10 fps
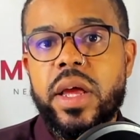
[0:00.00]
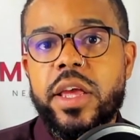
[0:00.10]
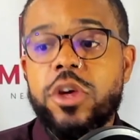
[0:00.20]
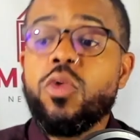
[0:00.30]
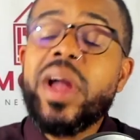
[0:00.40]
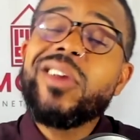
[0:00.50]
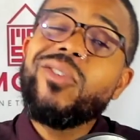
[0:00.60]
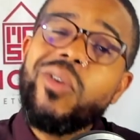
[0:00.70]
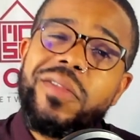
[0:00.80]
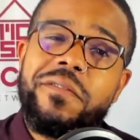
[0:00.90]
You
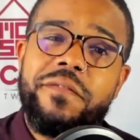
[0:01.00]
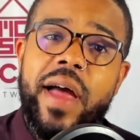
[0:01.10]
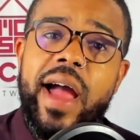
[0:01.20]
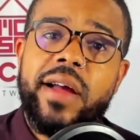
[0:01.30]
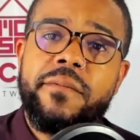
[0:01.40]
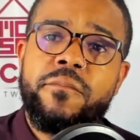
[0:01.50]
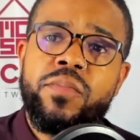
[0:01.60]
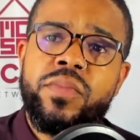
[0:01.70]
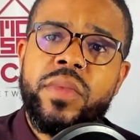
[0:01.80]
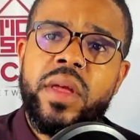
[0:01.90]
ignore the fact
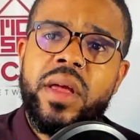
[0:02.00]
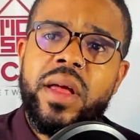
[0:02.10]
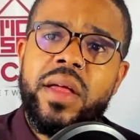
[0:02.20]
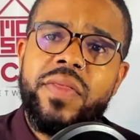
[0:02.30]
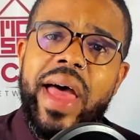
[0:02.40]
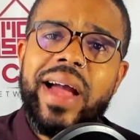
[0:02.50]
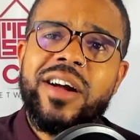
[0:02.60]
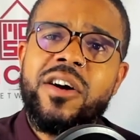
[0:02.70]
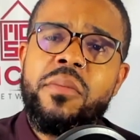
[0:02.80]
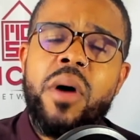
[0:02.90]

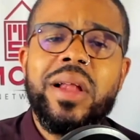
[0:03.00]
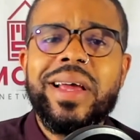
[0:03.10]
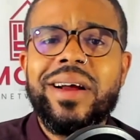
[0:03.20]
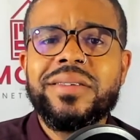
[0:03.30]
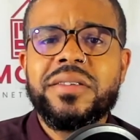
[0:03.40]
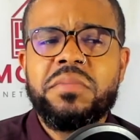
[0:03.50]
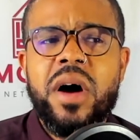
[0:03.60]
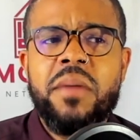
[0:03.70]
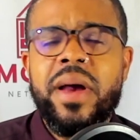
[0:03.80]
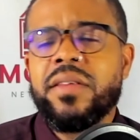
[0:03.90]
that Kamala Harris's
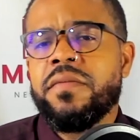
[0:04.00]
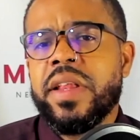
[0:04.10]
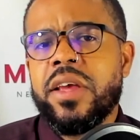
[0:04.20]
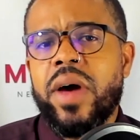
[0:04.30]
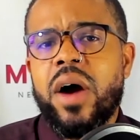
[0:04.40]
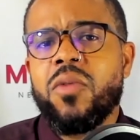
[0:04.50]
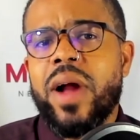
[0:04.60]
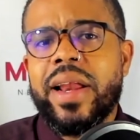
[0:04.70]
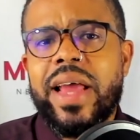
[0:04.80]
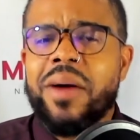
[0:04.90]
mom has a video out
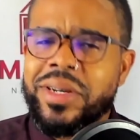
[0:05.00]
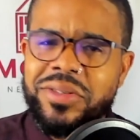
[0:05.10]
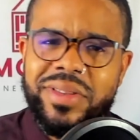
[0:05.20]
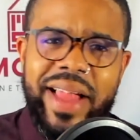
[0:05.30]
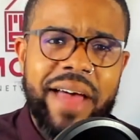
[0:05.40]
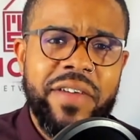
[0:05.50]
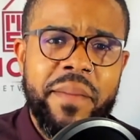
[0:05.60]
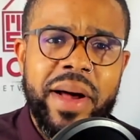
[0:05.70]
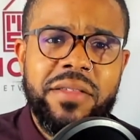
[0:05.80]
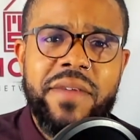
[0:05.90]
right now where she was laughing
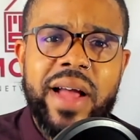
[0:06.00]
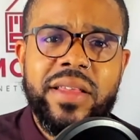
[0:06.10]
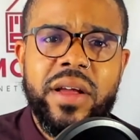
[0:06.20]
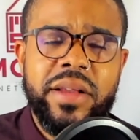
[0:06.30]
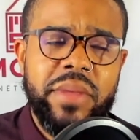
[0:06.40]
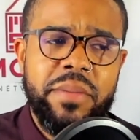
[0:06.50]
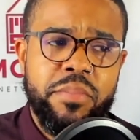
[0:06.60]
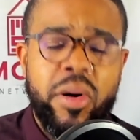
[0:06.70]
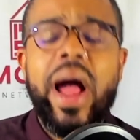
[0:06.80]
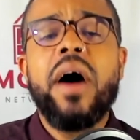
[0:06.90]
about the fact that, and, and
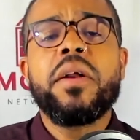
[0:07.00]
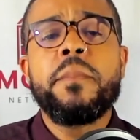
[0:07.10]
proud,